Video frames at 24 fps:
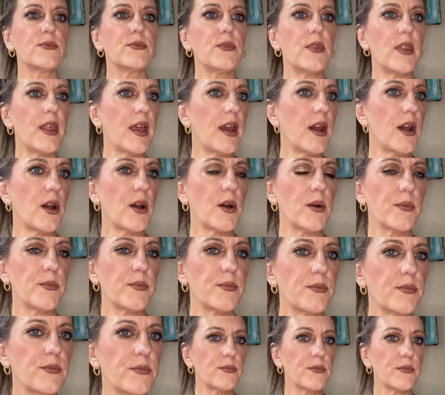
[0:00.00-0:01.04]
there,
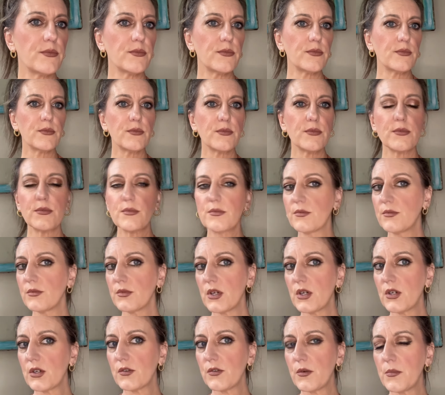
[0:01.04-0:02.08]

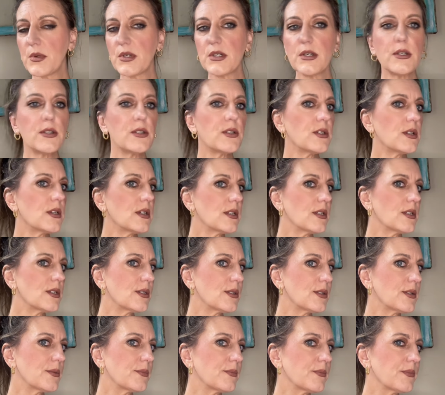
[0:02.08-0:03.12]
there's from a
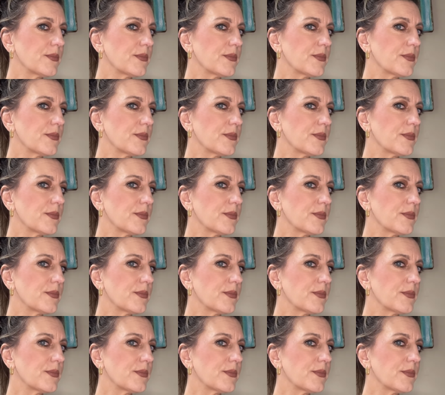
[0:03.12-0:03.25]
distance.